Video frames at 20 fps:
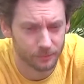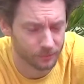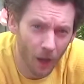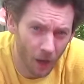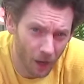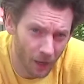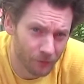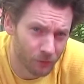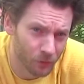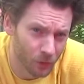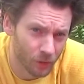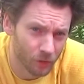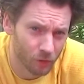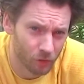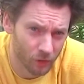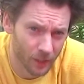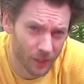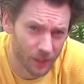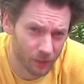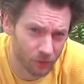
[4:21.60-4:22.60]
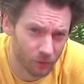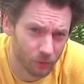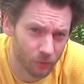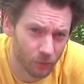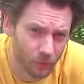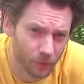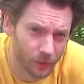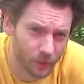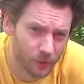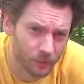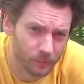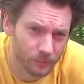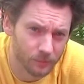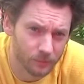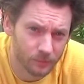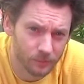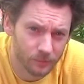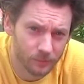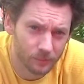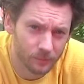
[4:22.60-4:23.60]
I've got a challenge for you.
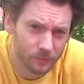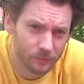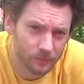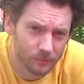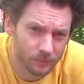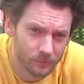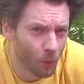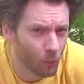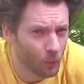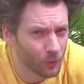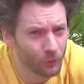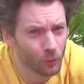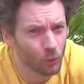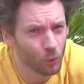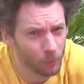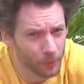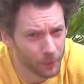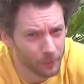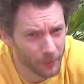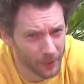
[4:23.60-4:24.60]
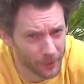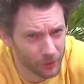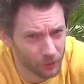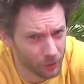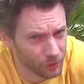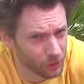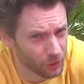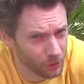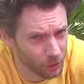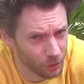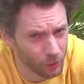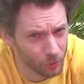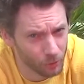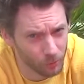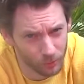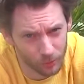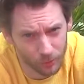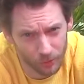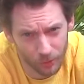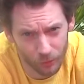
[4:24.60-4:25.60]
We've all been made to
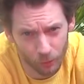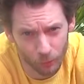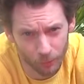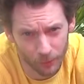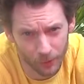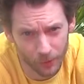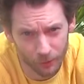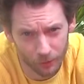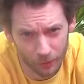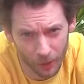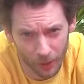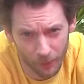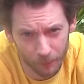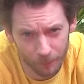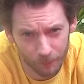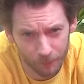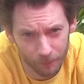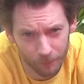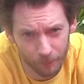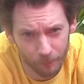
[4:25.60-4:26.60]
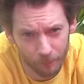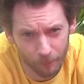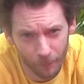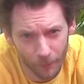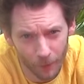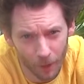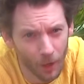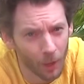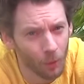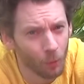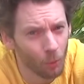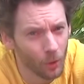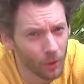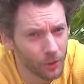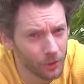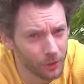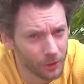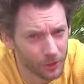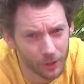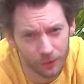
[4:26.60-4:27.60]
cocoon this springtime. I
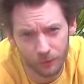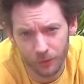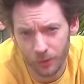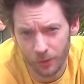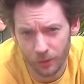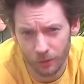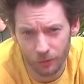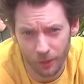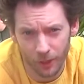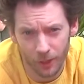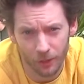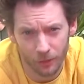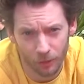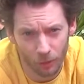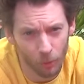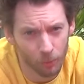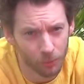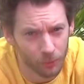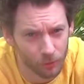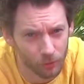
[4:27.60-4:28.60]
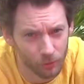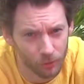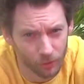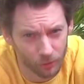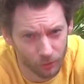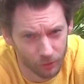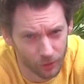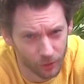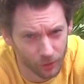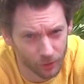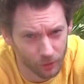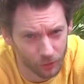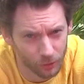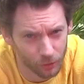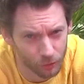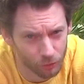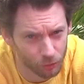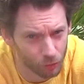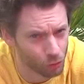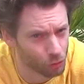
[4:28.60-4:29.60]
wonder if you can take the opportunity
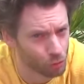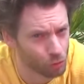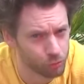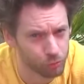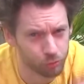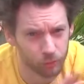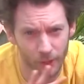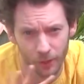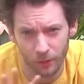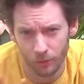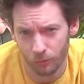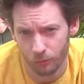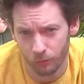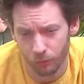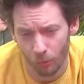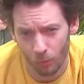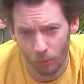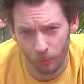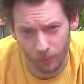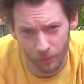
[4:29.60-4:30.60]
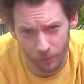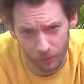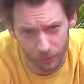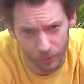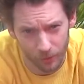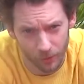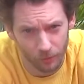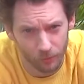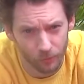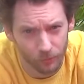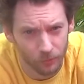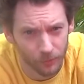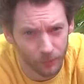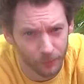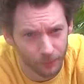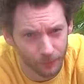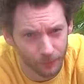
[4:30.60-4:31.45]
to transform yourself.